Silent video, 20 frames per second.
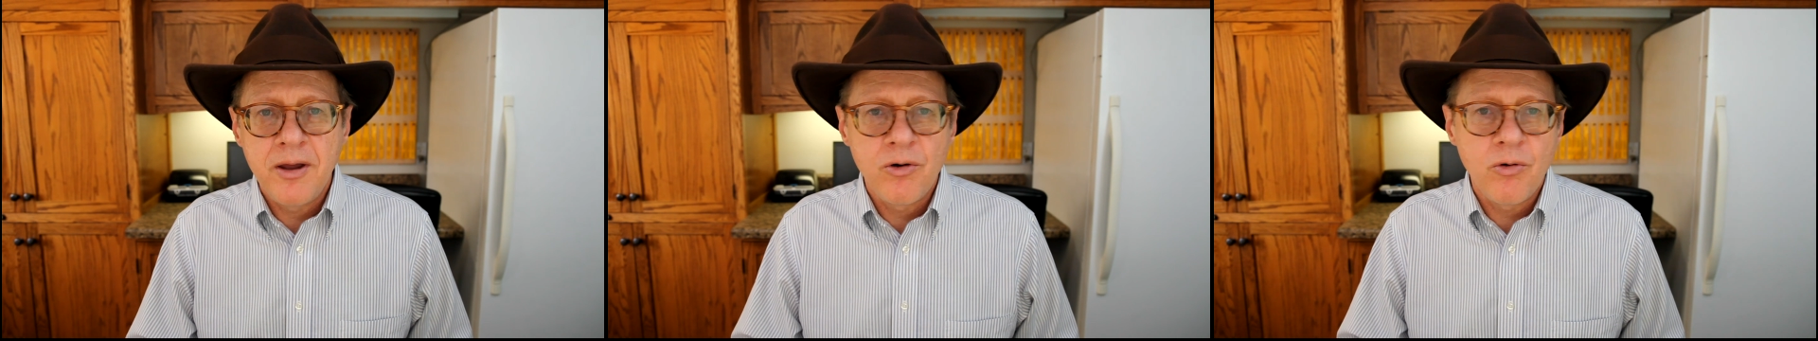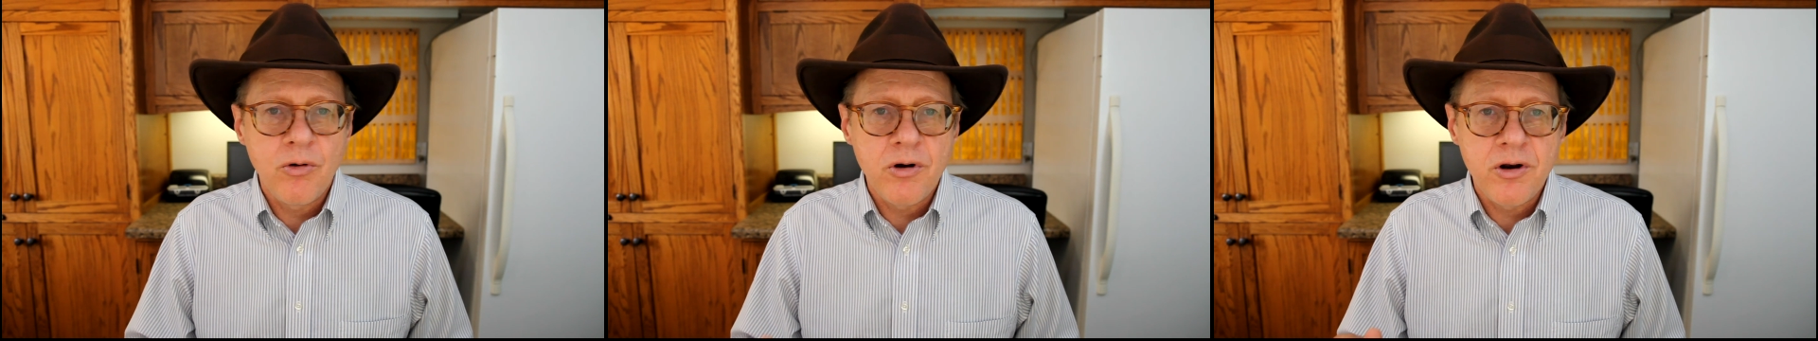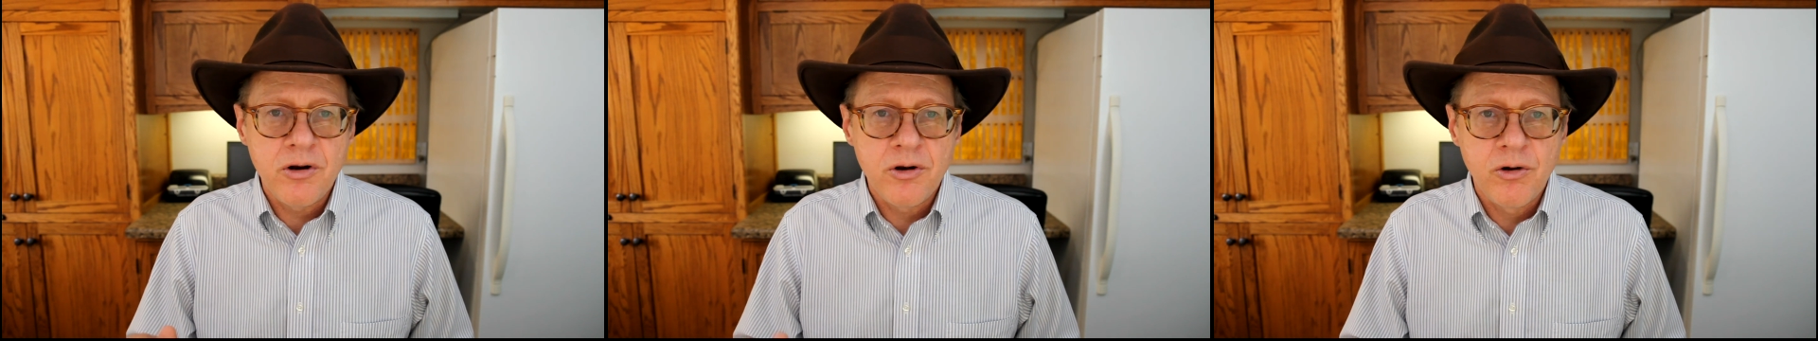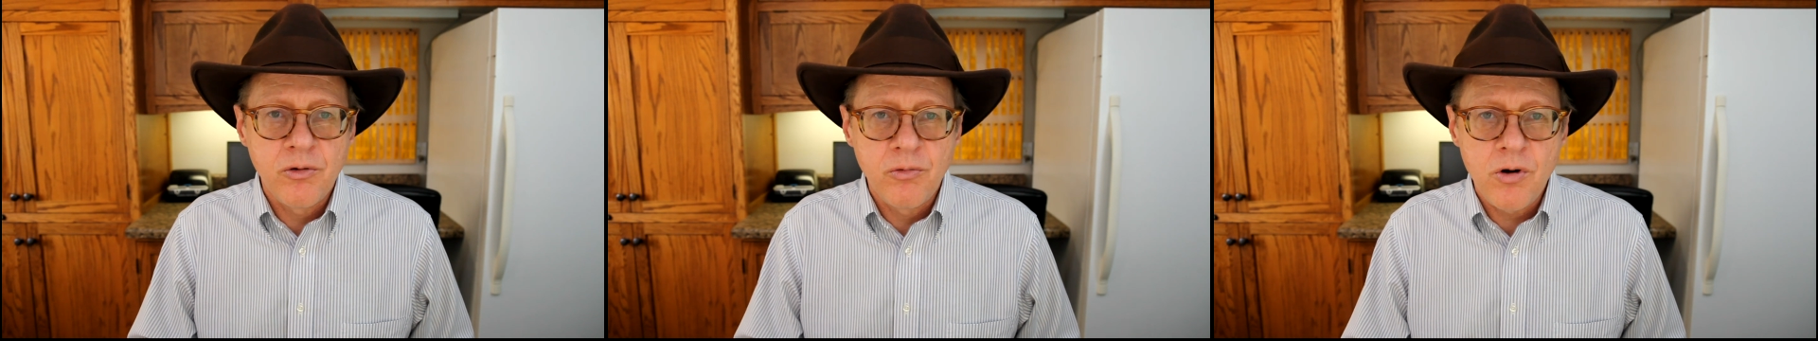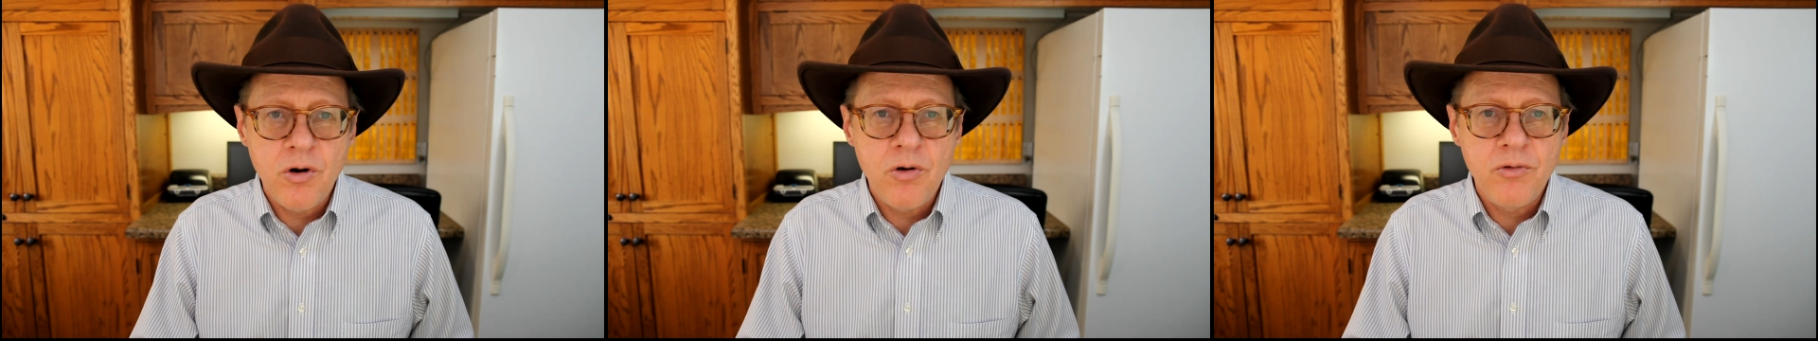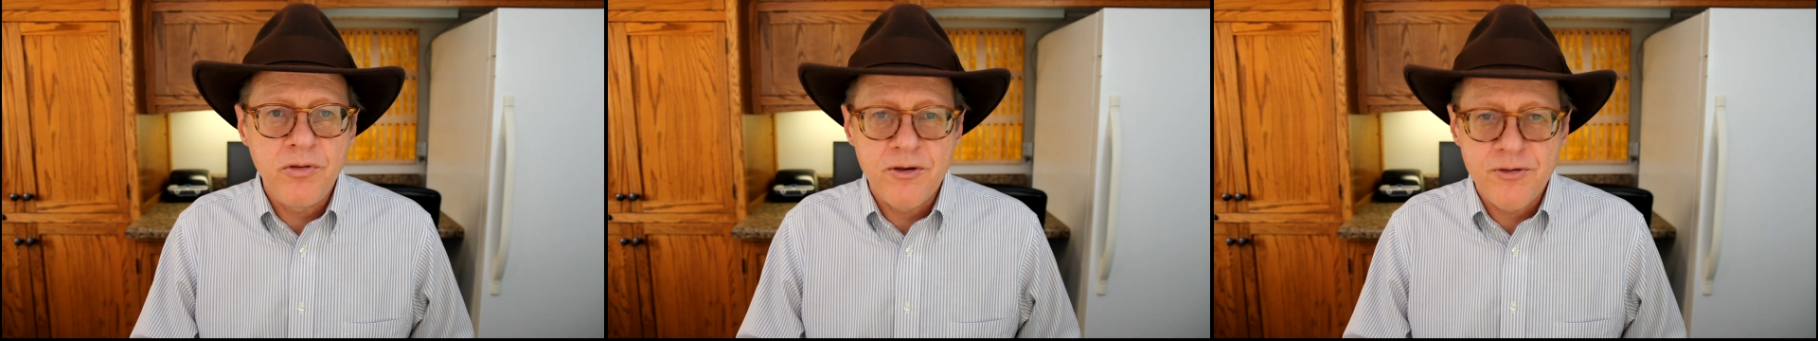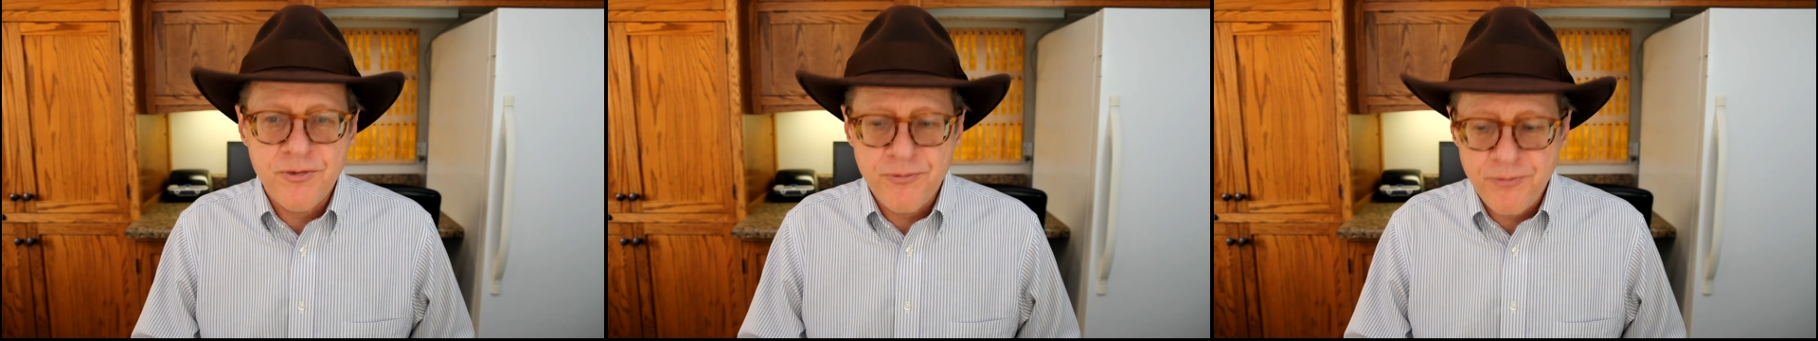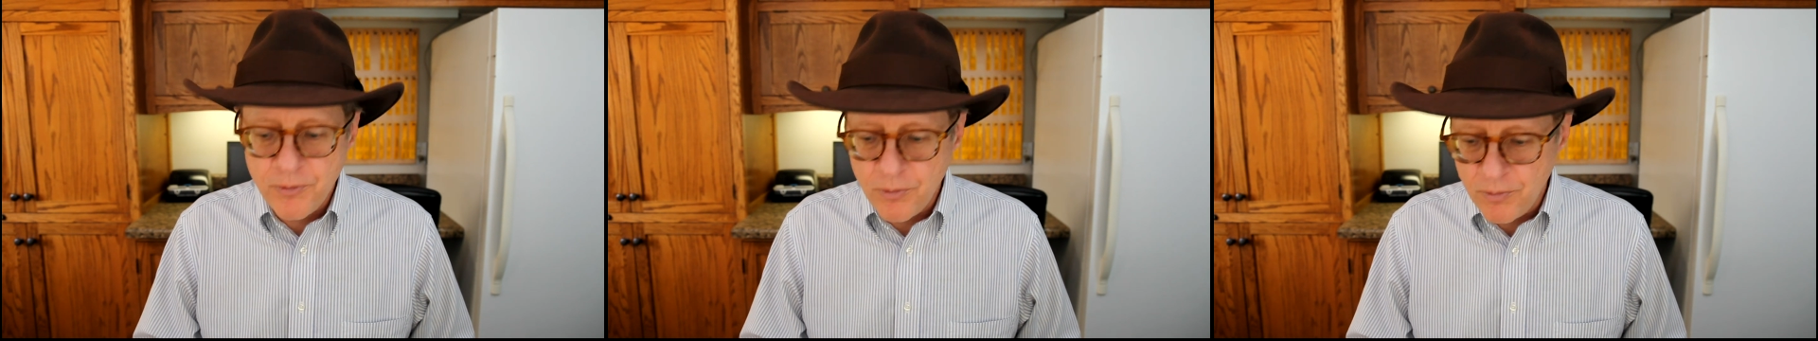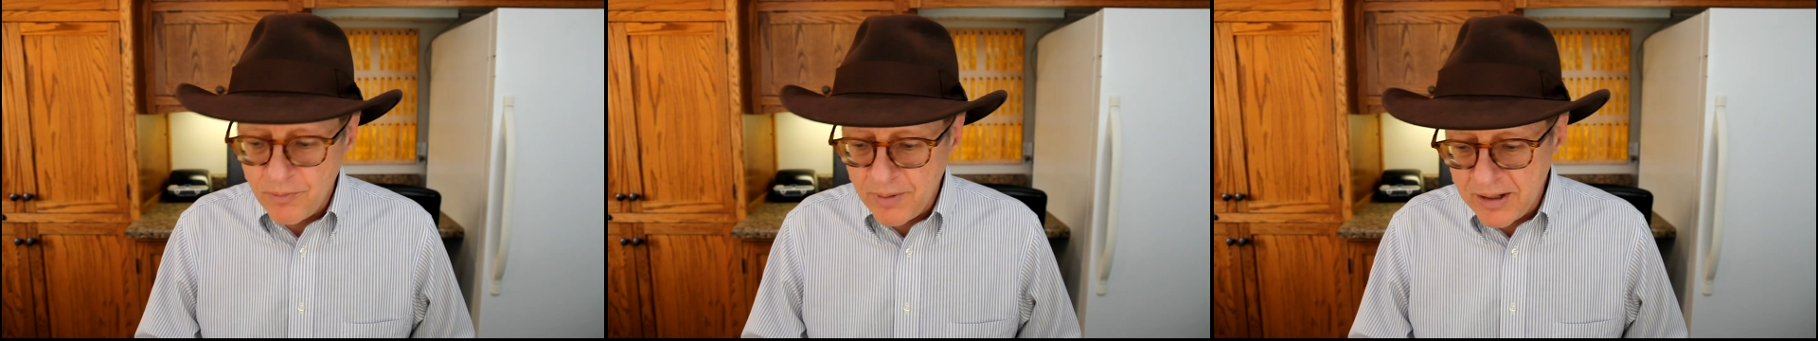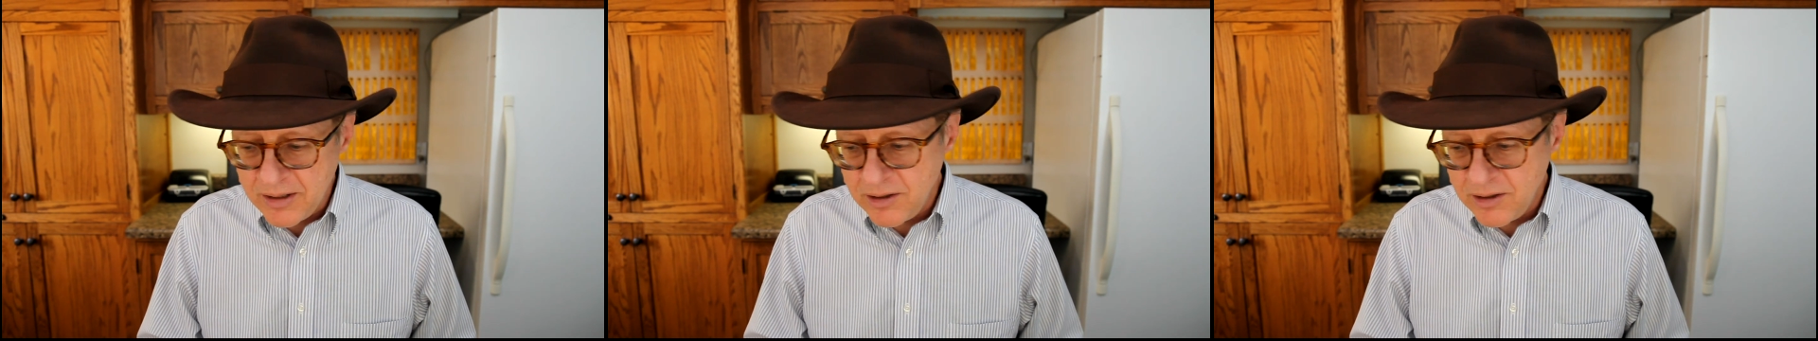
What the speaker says: in order to grow this fruit,